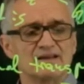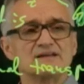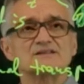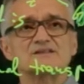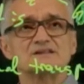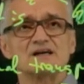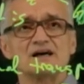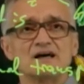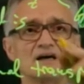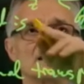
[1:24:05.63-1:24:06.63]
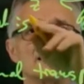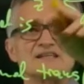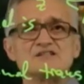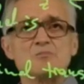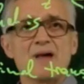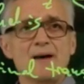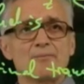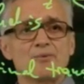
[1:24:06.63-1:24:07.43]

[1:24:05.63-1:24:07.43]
this this map